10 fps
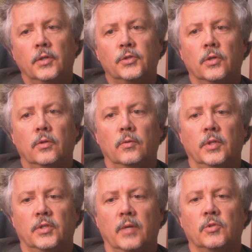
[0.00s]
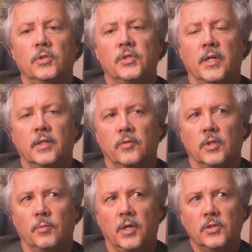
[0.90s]
So it's absolutely
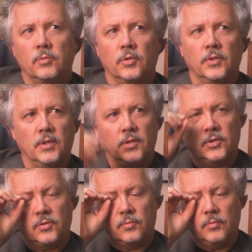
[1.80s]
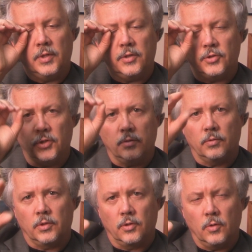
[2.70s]
scientifically possible that this energy
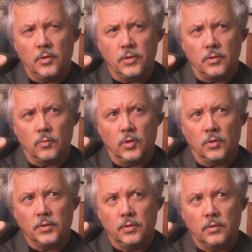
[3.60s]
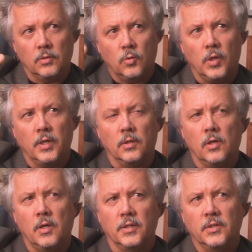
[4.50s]
could go out into the world quite a
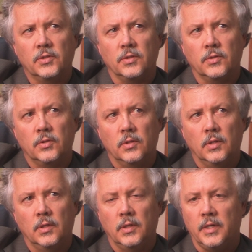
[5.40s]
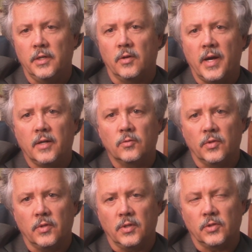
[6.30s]
long distance, interact
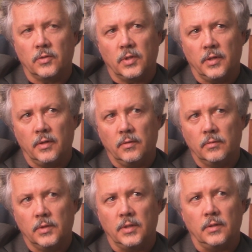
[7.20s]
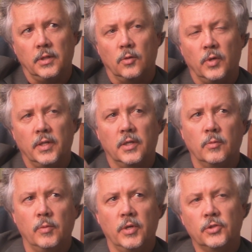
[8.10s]
with things out there, and in a way that
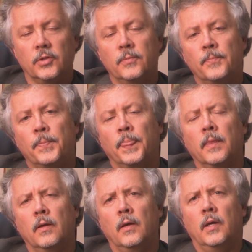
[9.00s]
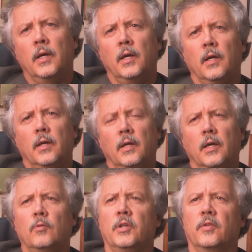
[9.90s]
can be measured.
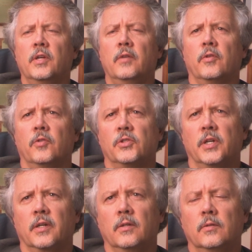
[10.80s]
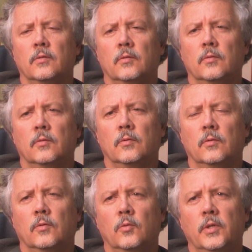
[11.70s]
And when you think of it for a second,
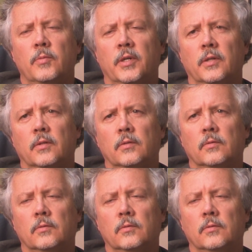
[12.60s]
well, wait a minute.